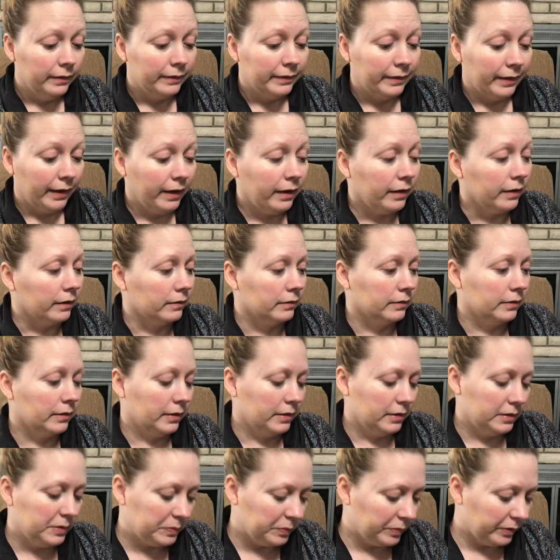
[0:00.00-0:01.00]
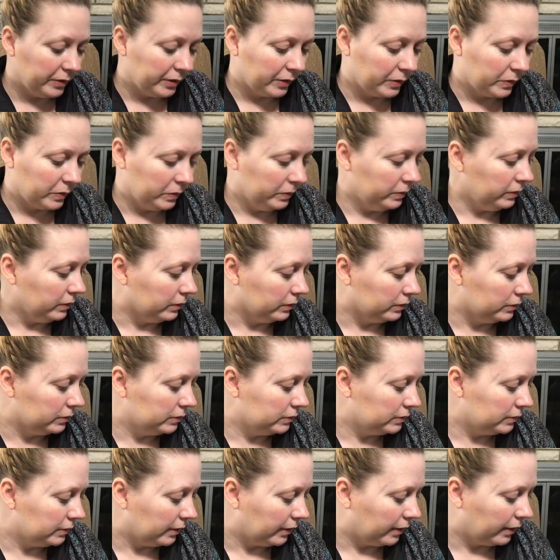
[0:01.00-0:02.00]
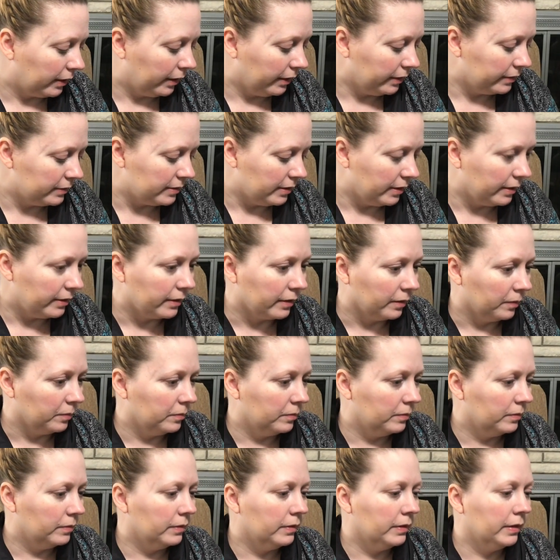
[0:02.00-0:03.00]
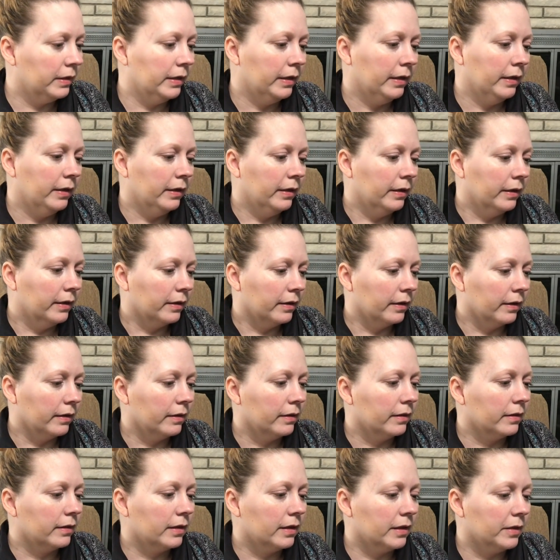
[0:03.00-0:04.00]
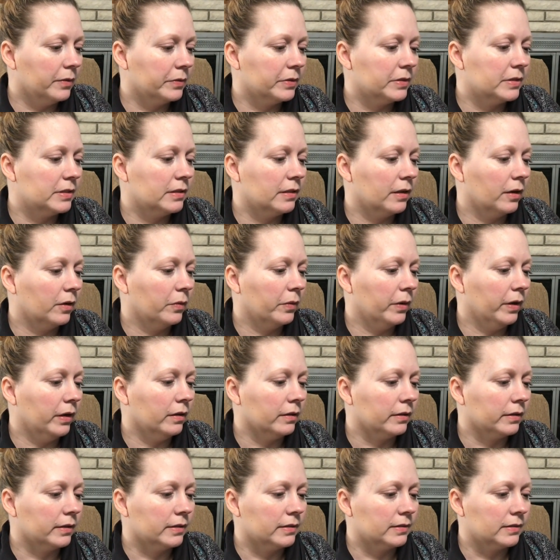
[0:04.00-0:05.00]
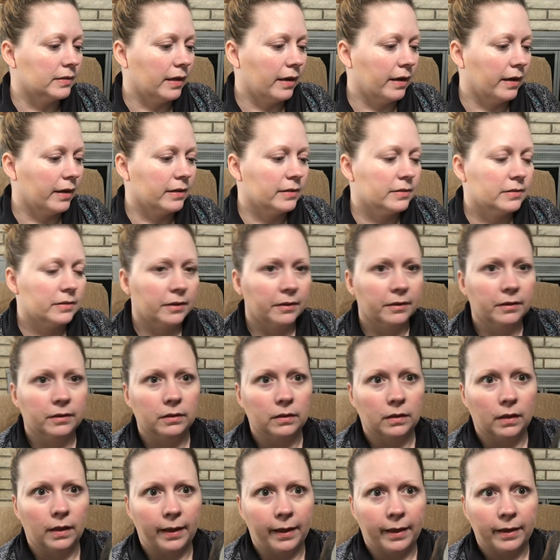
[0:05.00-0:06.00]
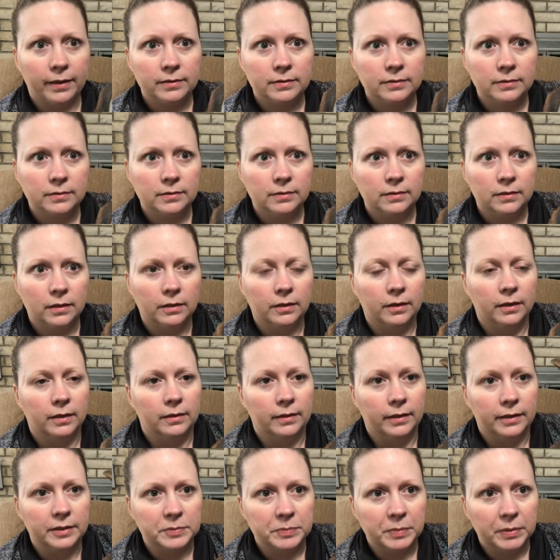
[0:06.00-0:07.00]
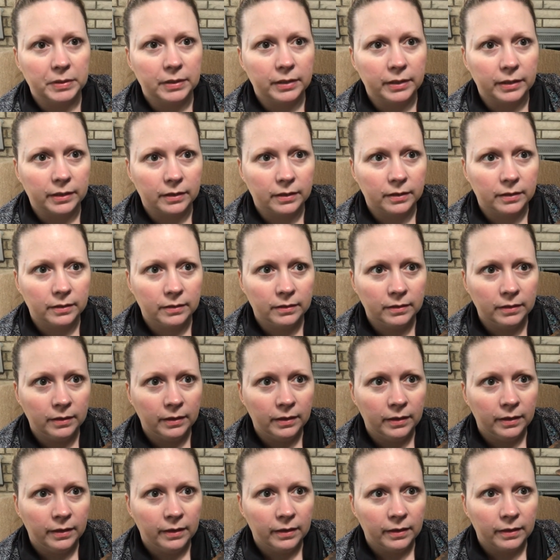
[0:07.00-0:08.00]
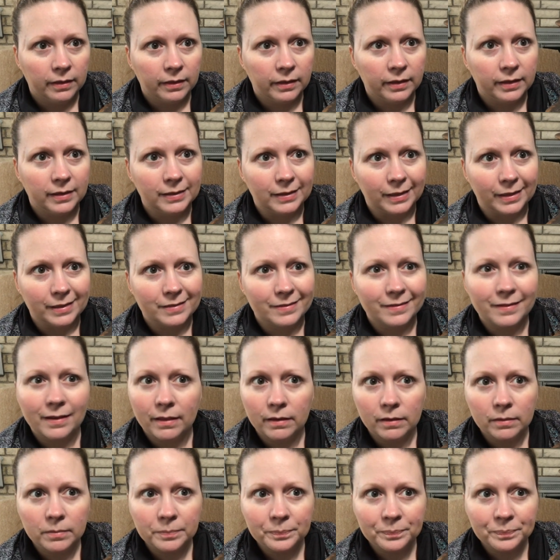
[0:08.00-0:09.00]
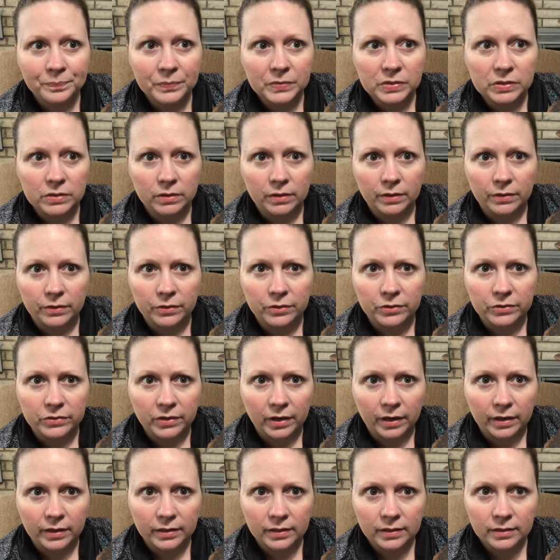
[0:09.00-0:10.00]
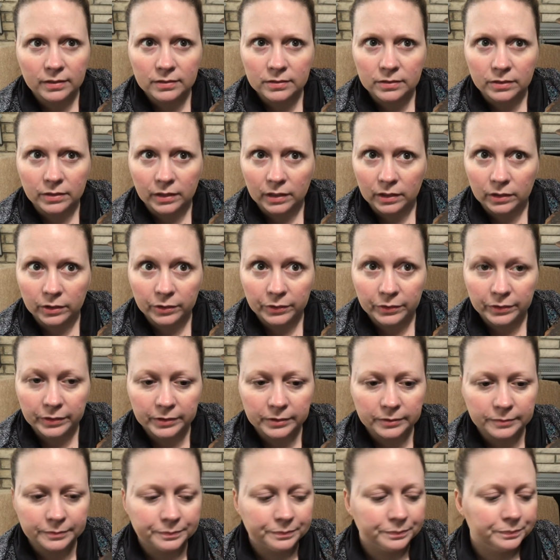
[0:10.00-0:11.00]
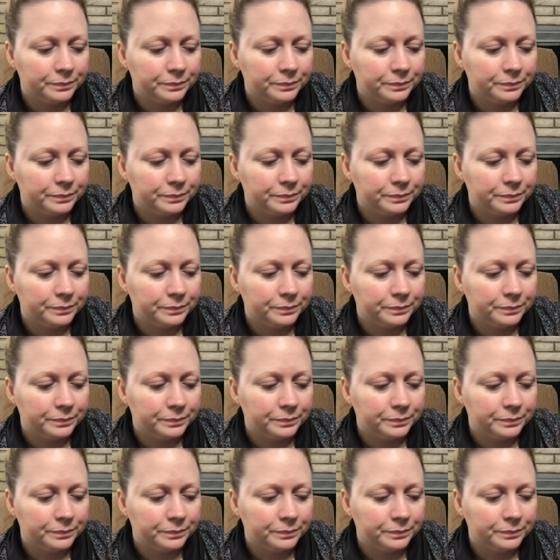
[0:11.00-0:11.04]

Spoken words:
Yeah, he's pretty cool. I dig him. I think he would sell well. His eyes are glass, or not glass, but like they glazed them so that they're shiny, so they look real.